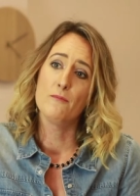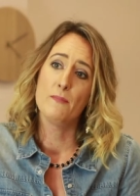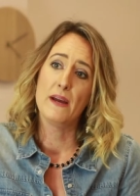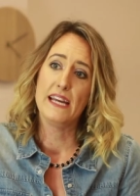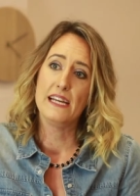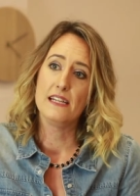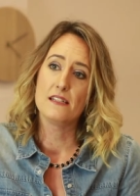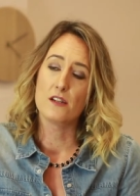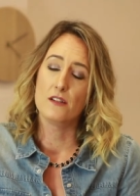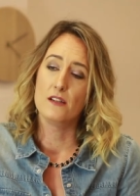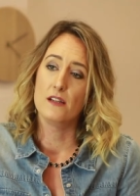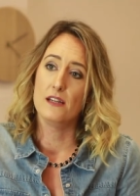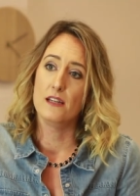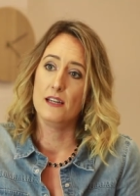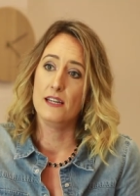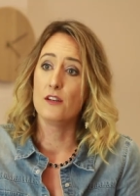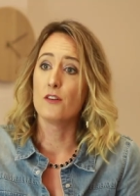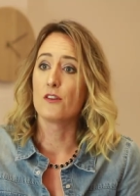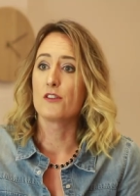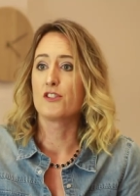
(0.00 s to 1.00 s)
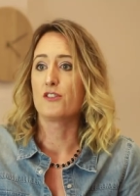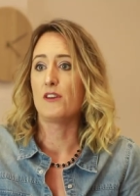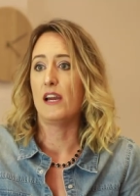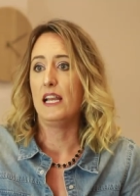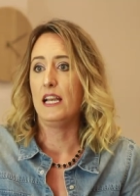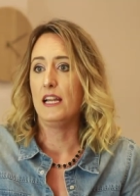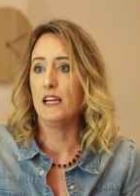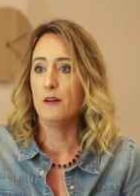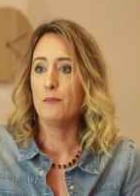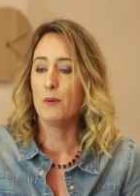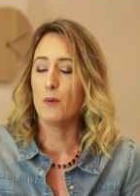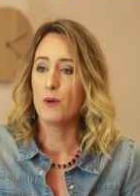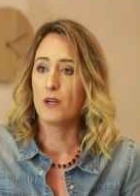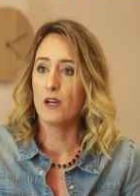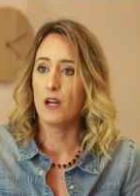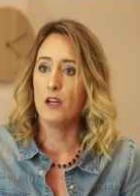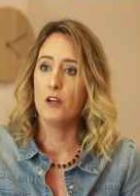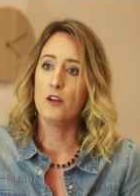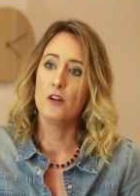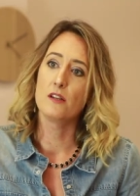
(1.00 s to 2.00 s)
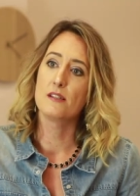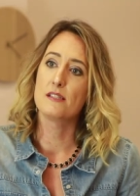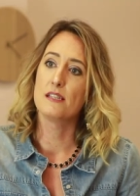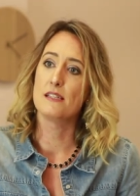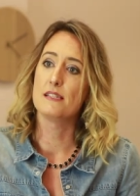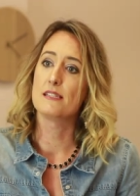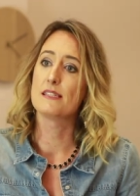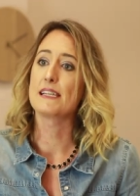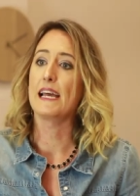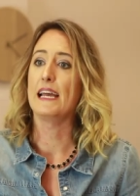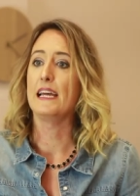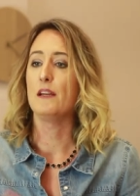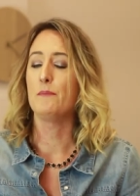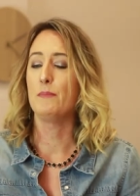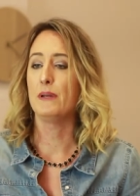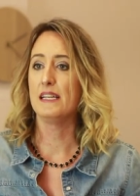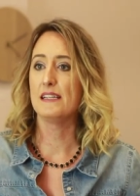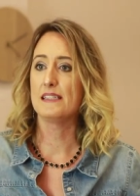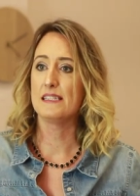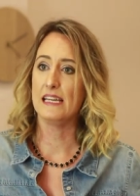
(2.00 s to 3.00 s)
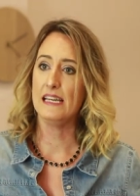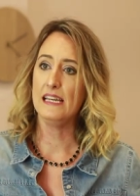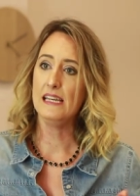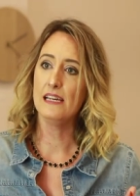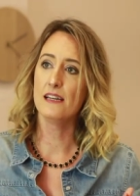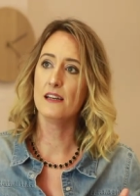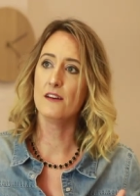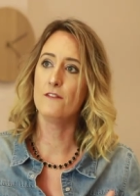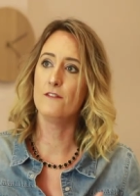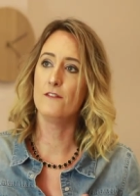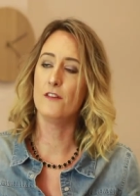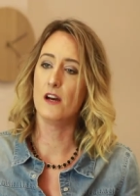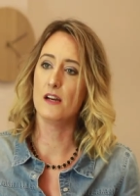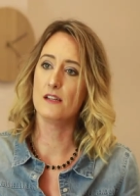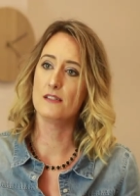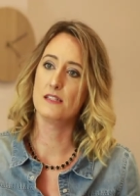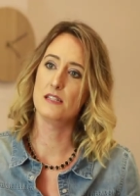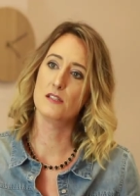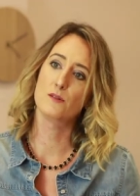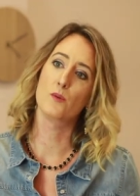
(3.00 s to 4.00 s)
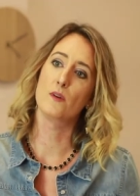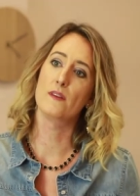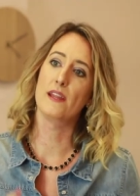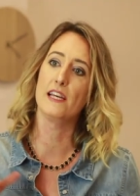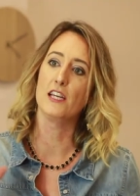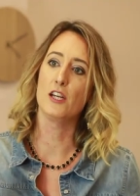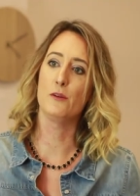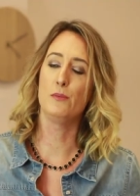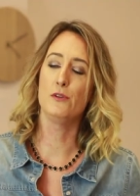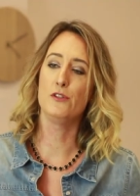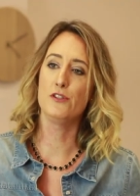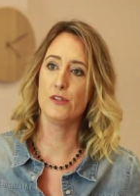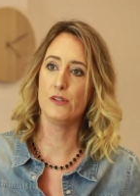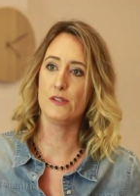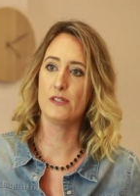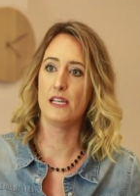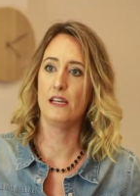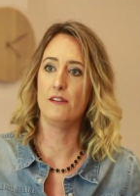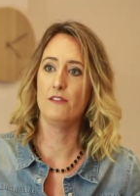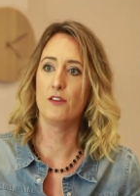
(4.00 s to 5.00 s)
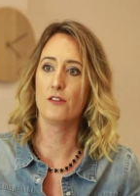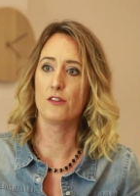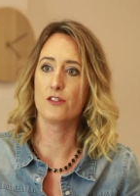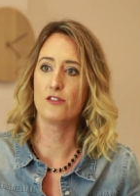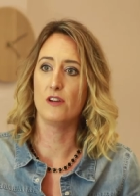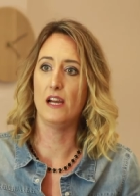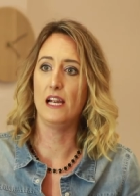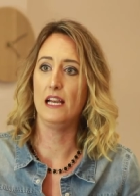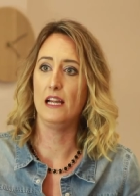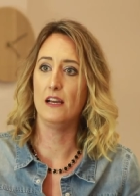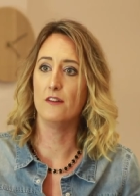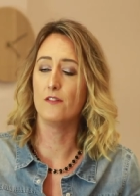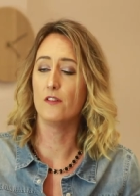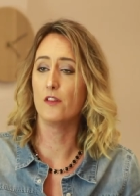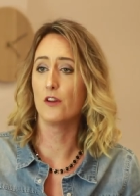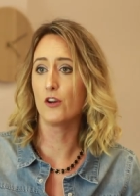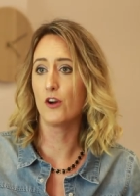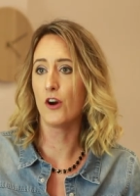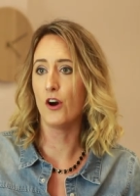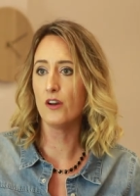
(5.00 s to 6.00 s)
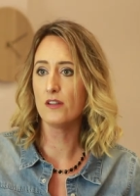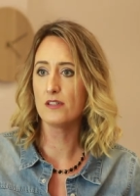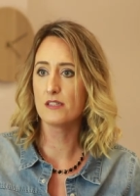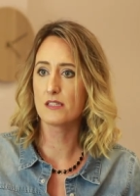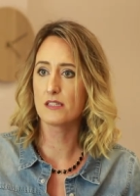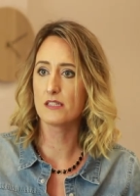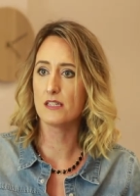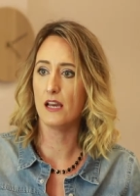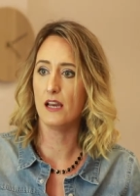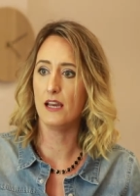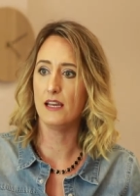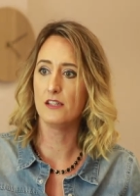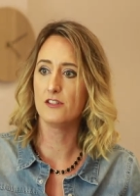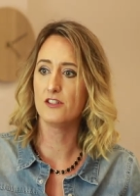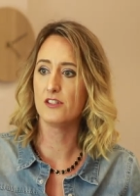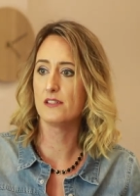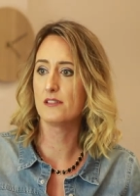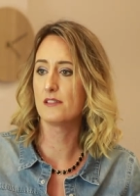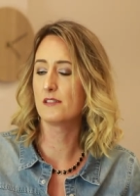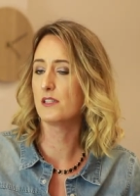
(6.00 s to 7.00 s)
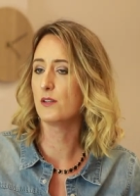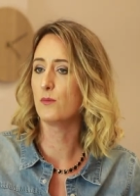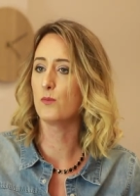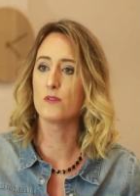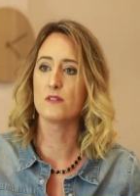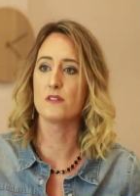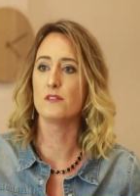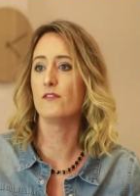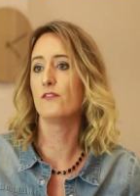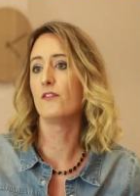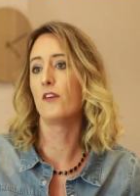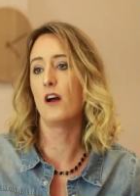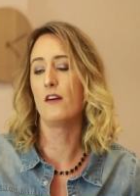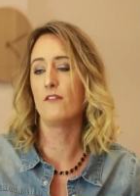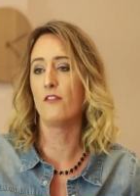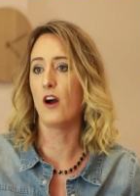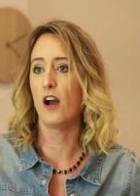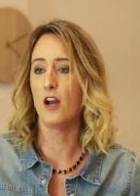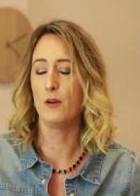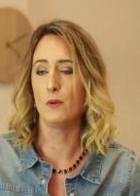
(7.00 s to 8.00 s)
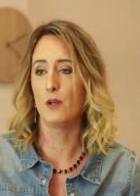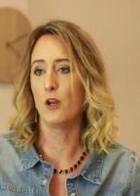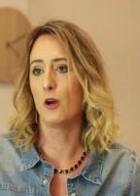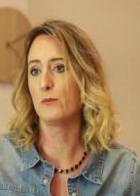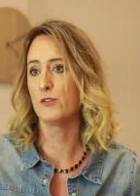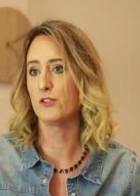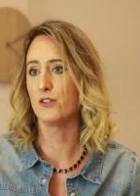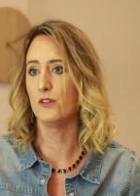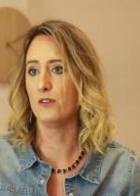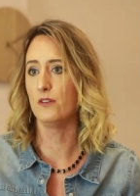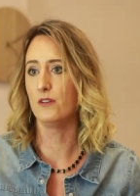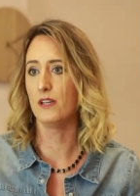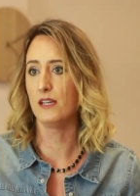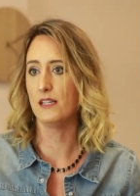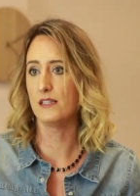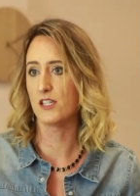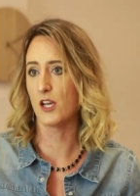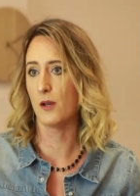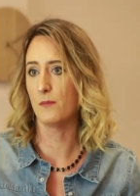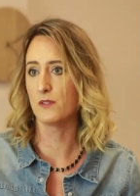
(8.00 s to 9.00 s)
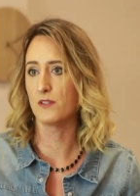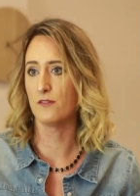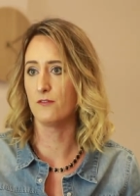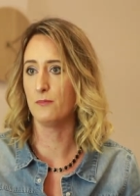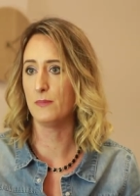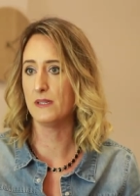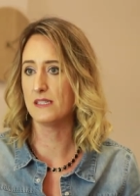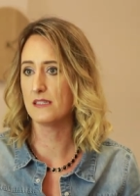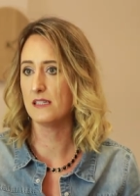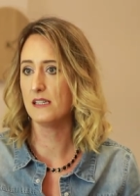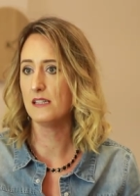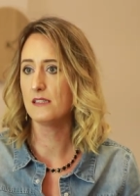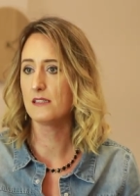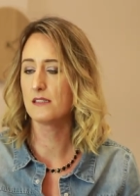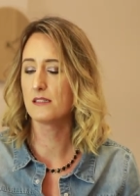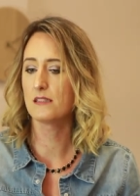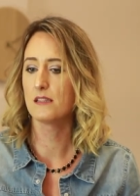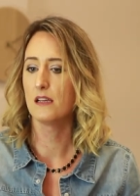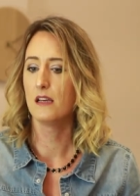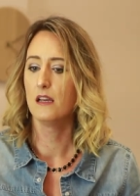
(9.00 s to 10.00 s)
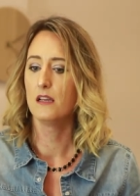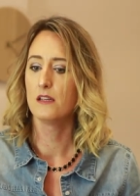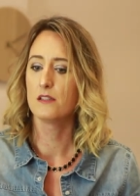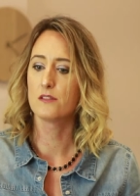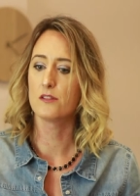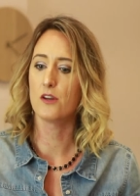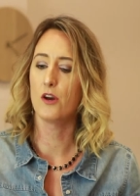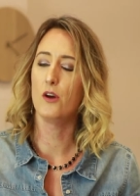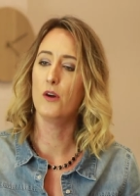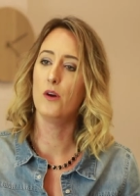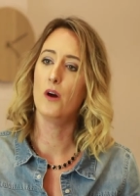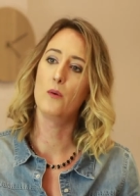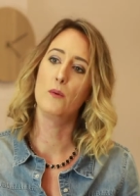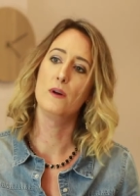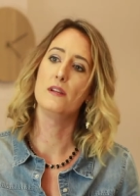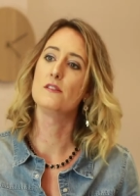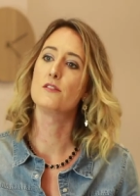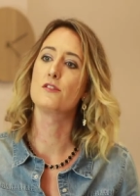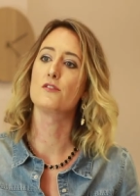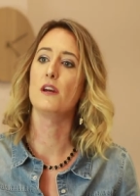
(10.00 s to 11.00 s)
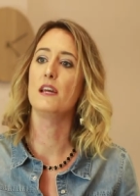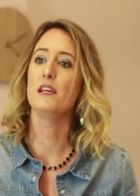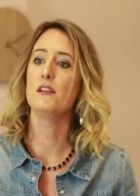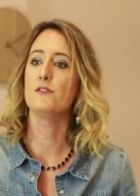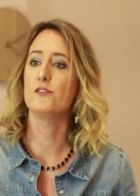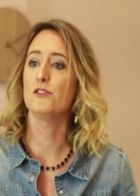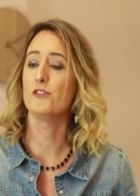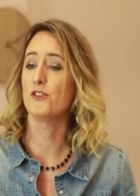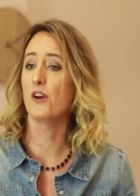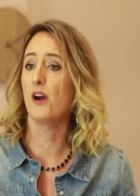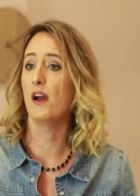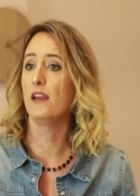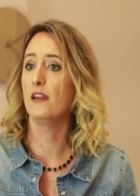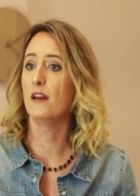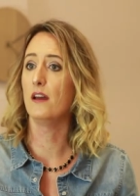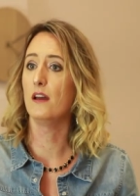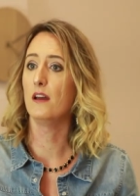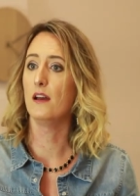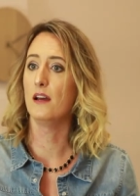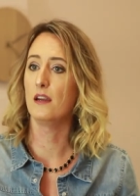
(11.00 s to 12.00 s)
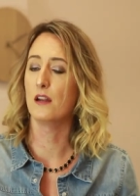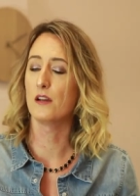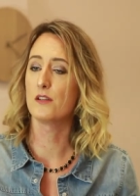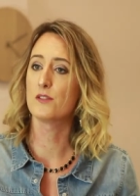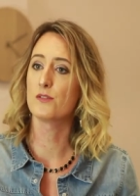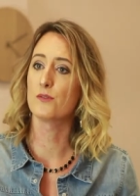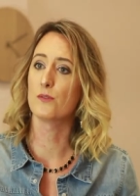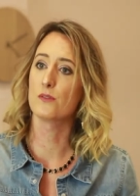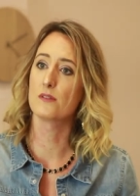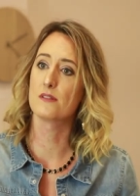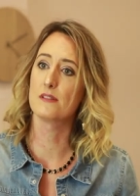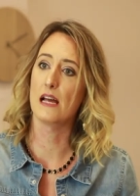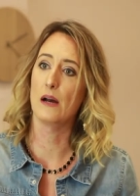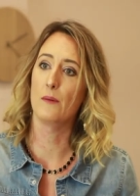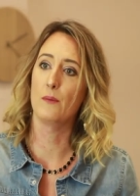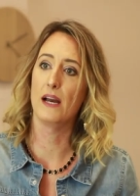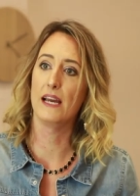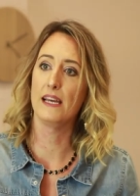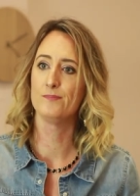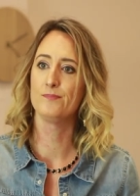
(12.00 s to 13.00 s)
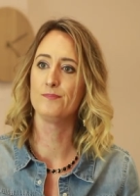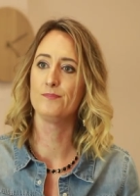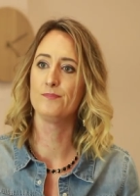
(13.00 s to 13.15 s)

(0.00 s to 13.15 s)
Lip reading: made in Australia, but when I looked at the scalability versus what they could produce here in Australia for the cost, it wasn't a viable option in terms of business. So I went straight to China and I sourced that way.